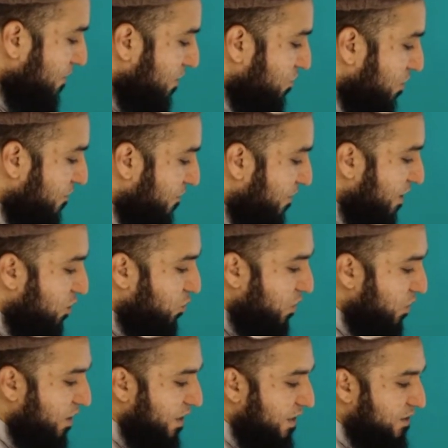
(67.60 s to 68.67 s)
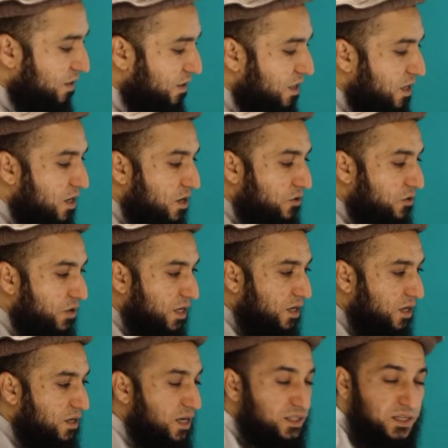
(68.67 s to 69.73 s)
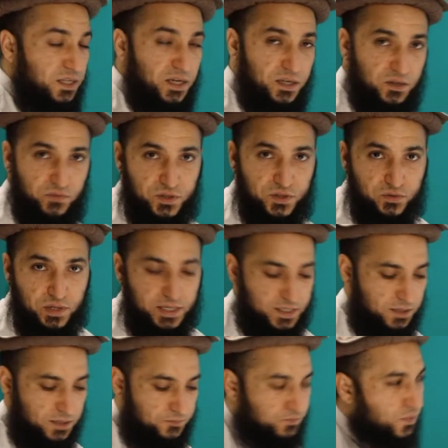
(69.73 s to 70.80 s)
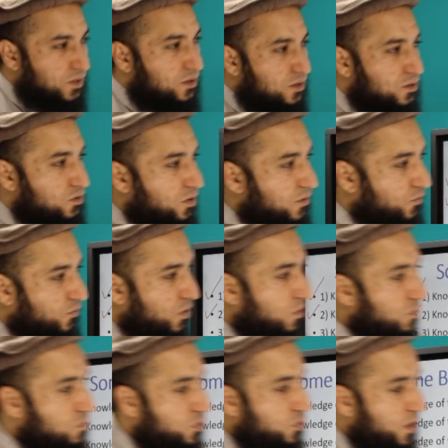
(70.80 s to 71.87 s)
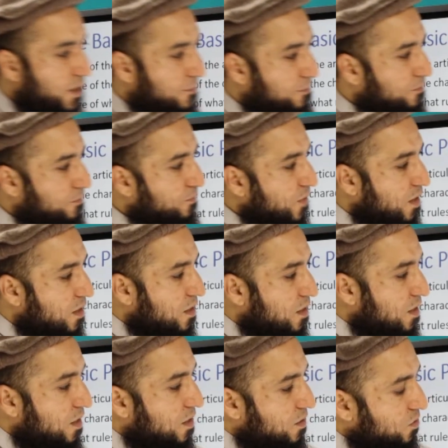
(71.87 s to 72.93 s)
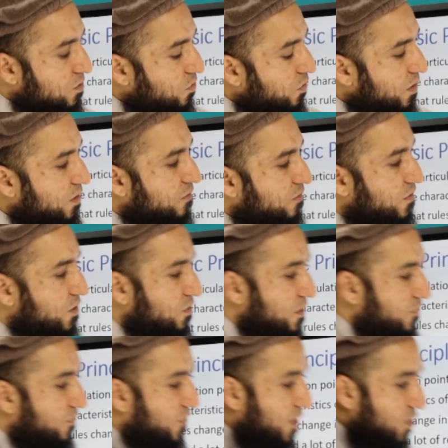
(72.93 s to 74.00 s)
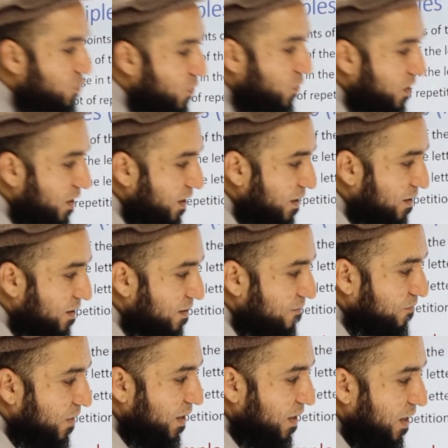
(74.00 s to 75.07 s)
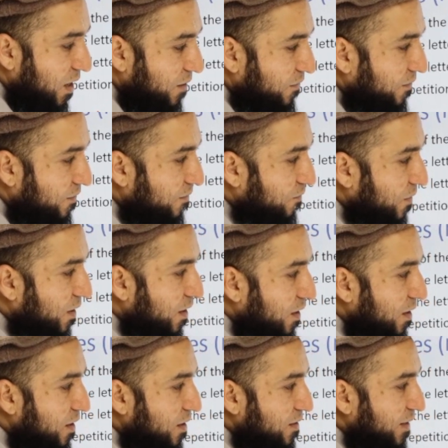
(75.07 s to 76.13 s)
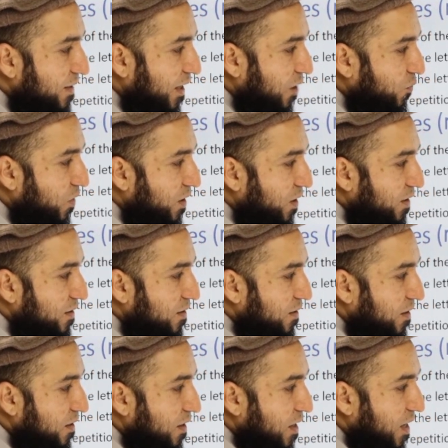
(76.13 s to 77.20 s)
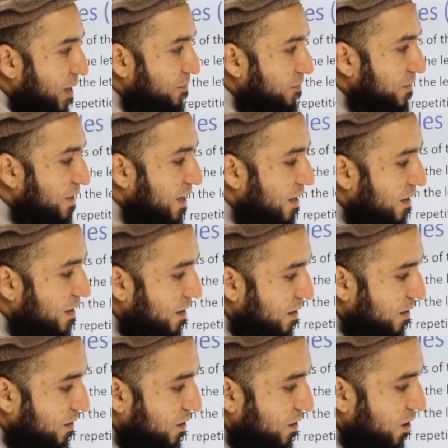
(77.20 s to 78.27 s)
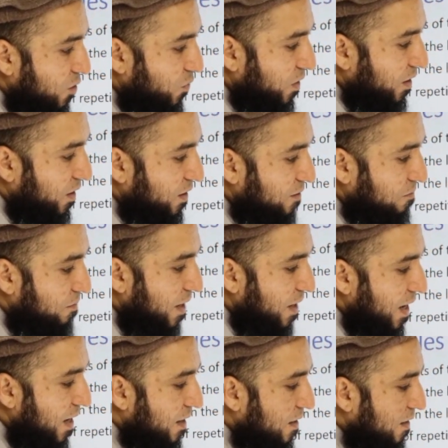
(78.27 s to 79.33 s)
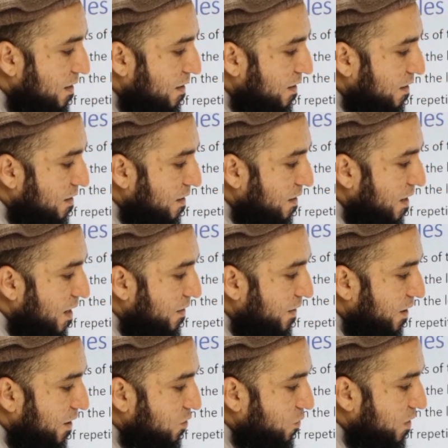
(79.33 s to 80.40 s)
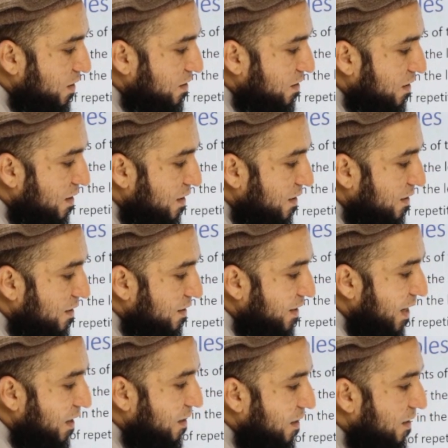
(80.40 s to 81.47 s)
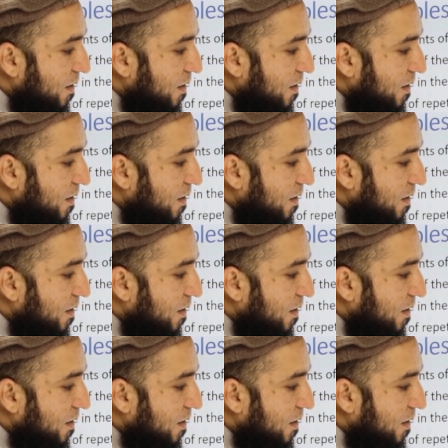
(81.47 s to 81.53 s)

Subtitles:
So the first one is recognizing individual letter. So if we go to here, so individual, the first one is alif, second one is hamza, third one is ba, and next one is dal.